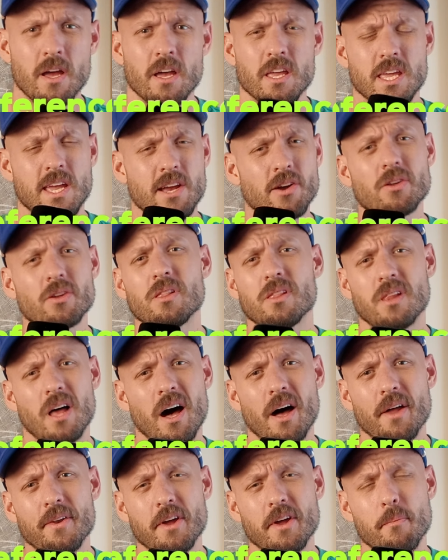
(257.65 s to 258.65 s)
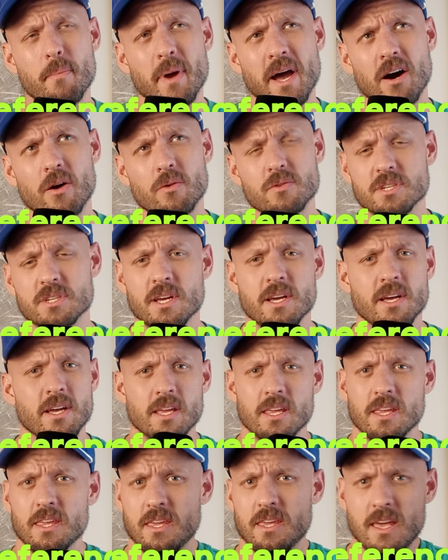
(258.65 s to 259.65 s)
You hear a lot about
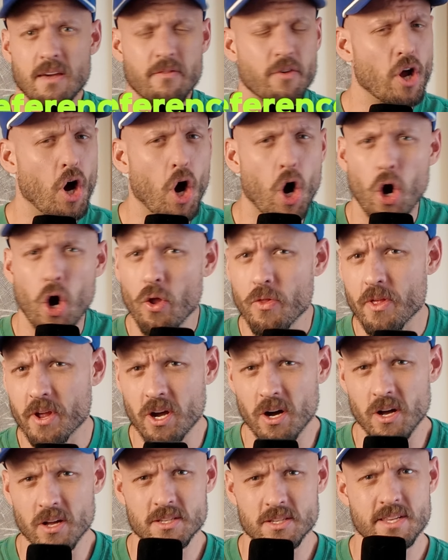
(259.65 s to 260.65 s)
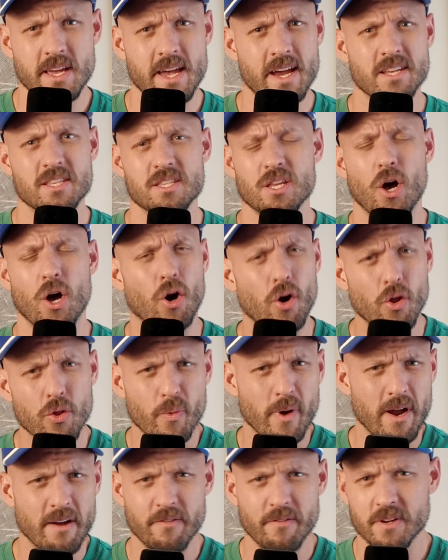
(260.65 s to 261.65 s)
give it all the context, all the
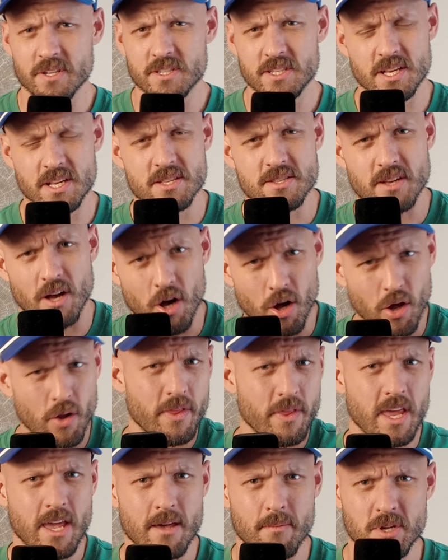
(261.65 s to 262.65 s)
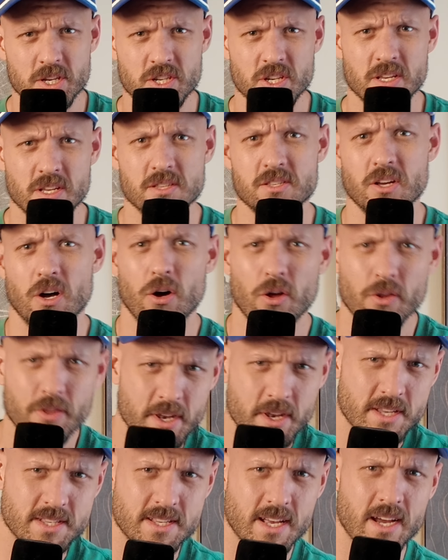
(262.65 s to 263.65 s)
references, all the images, all the
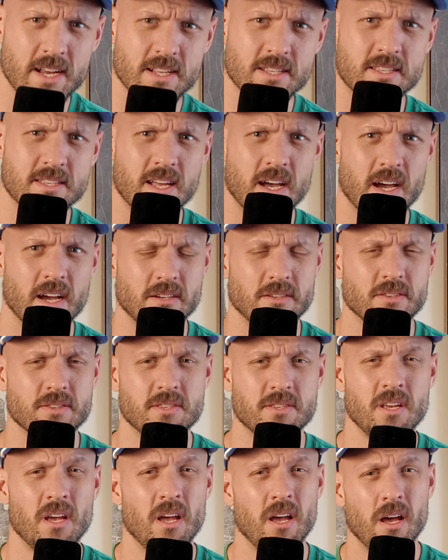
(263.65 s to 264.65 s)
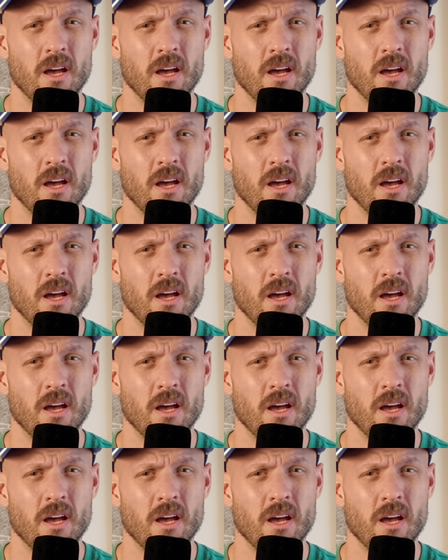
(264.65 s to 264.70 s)
design styles.